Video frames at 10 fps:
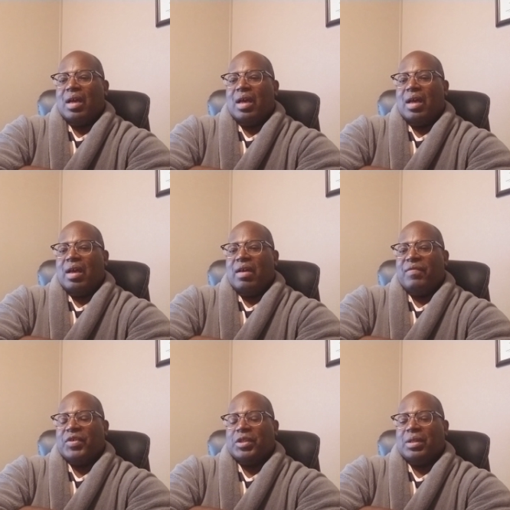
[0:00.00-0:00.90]
uh,
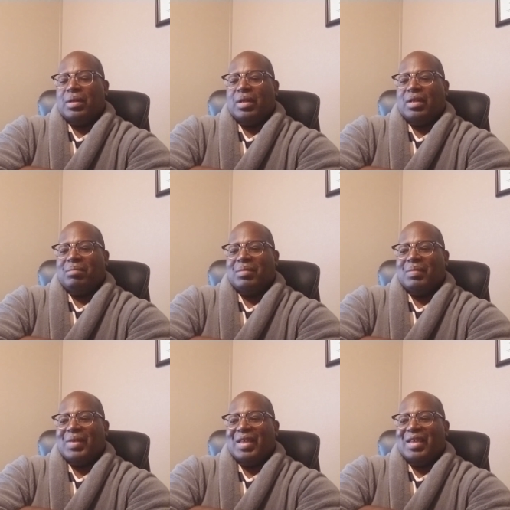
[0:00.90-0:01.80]
facility.
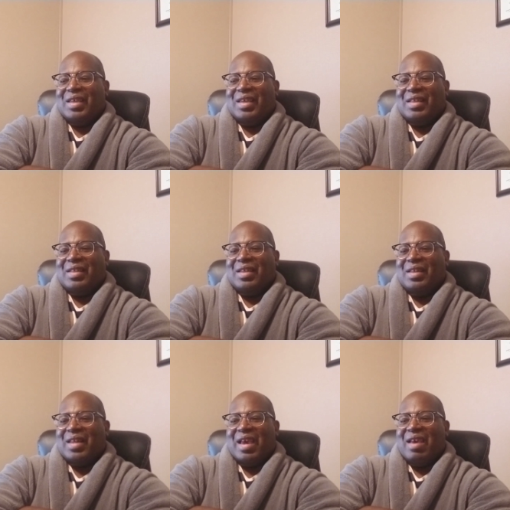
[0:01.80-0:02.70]
It
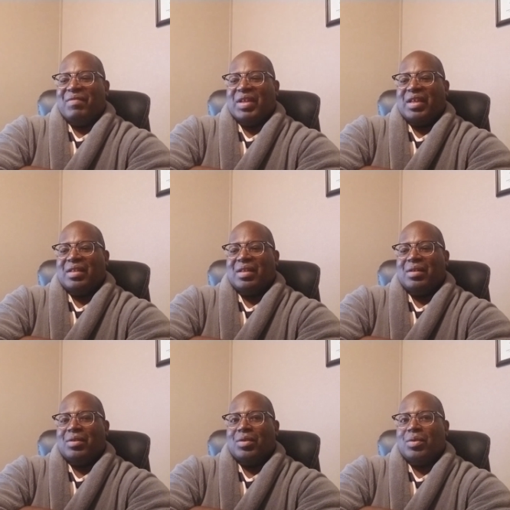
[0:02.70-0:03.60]
didn't have anything
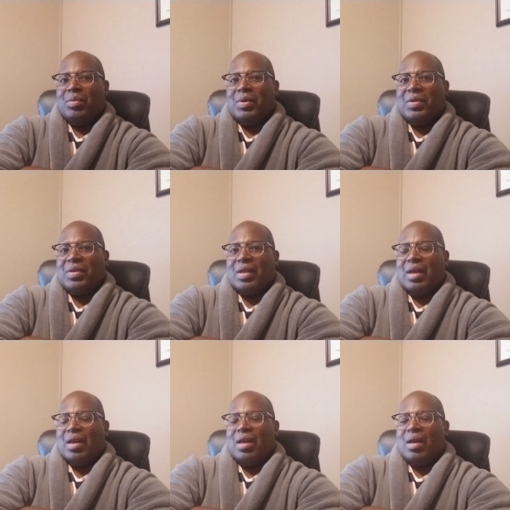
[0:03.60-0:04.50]
to do with
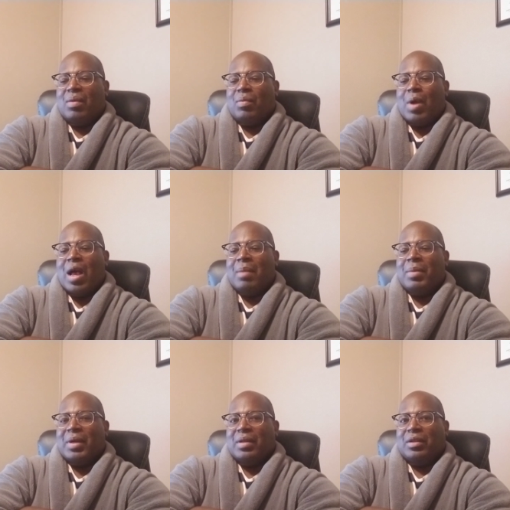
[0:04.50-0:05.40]
uh,
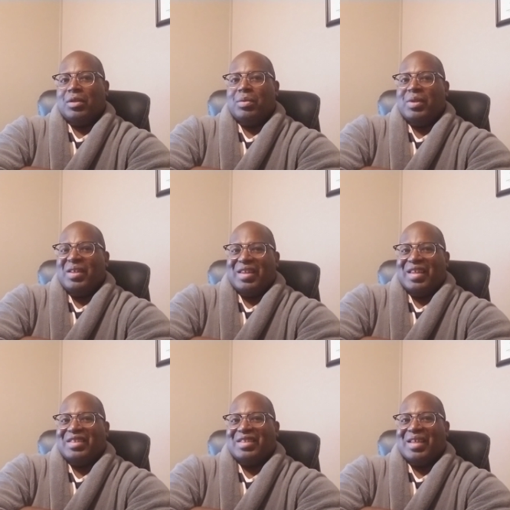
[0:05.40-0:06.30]
Rob Lewy, and
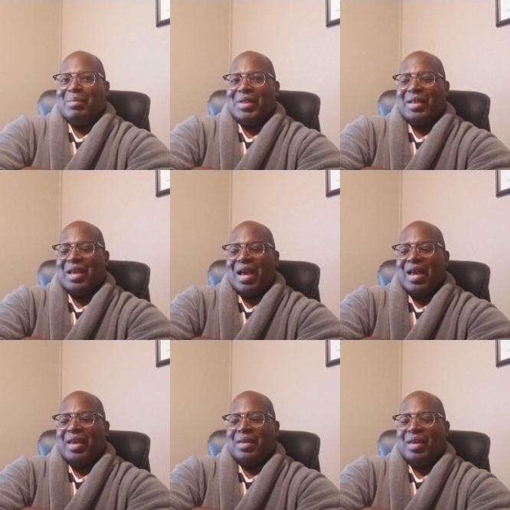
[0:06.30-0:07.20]
that's the name of the
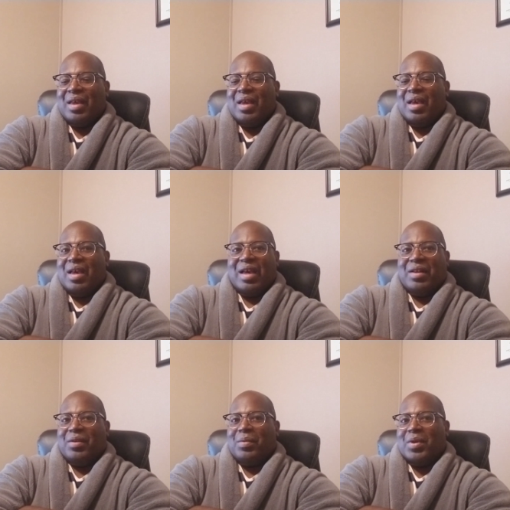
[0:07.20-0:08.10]
guy. I
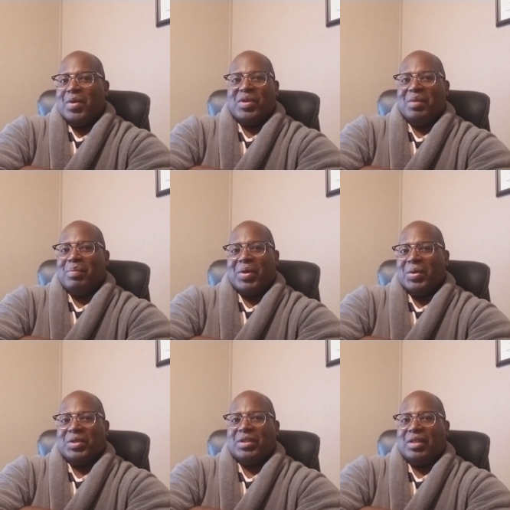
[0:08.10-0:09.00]
don't know him
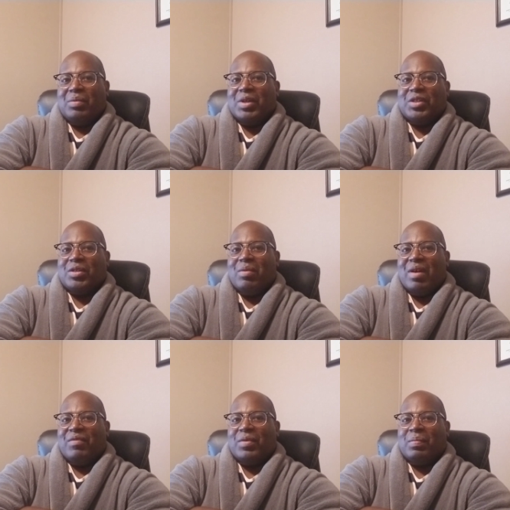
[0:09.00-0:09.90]
personally
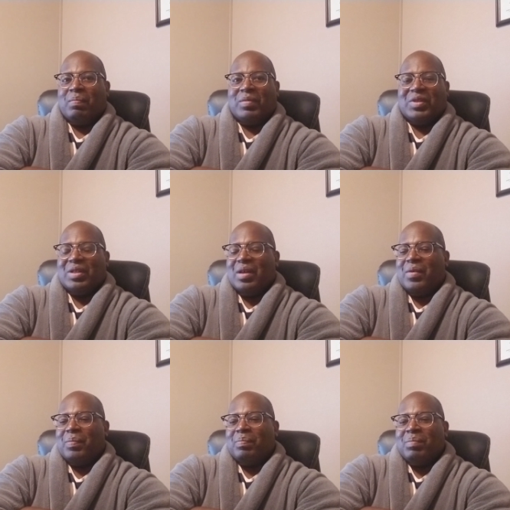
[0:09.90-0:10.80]
whatsoever,
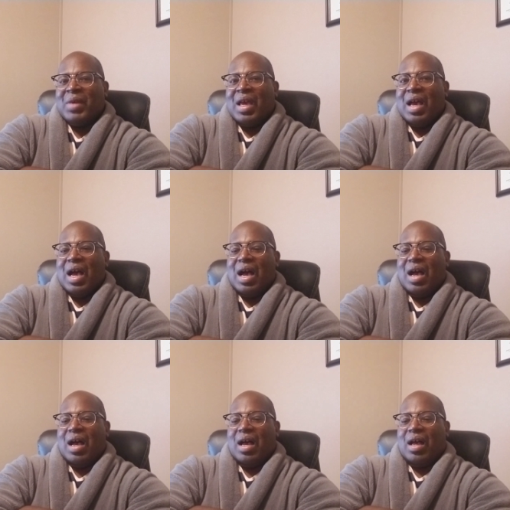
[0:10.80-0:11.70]
so
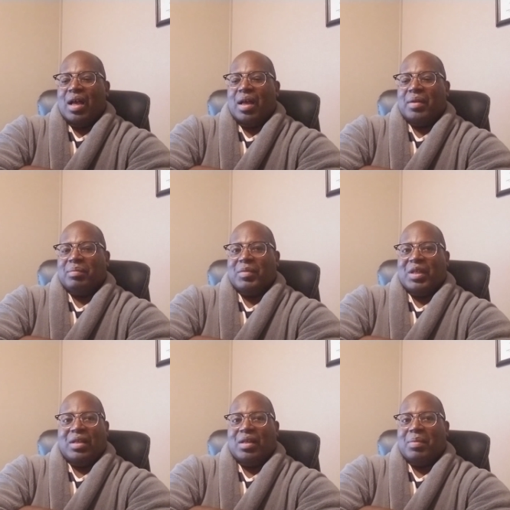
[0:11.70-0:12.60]
uh,
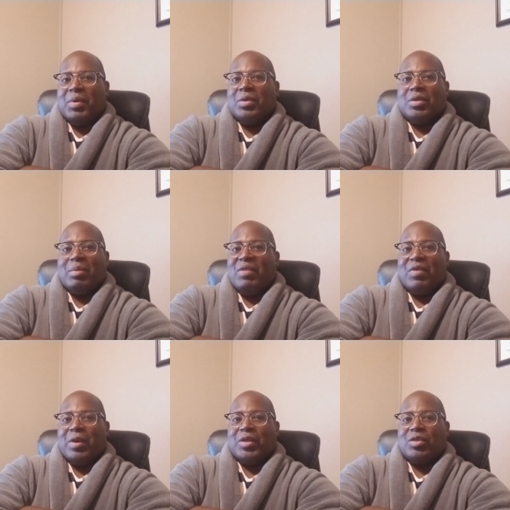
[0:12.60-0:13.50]
he appears to be a
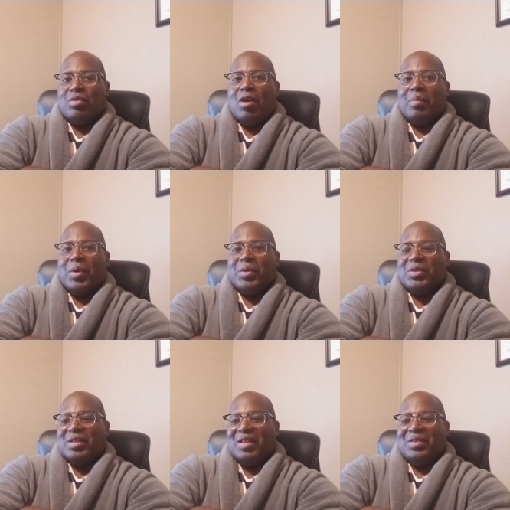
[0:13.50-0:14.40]
very strong
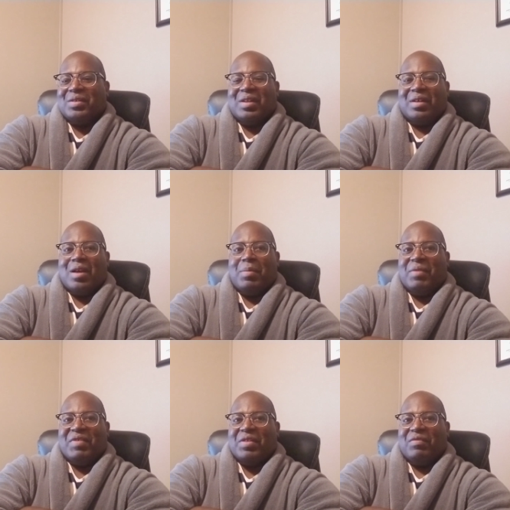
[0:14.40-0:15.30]
person. I looked at a couple of other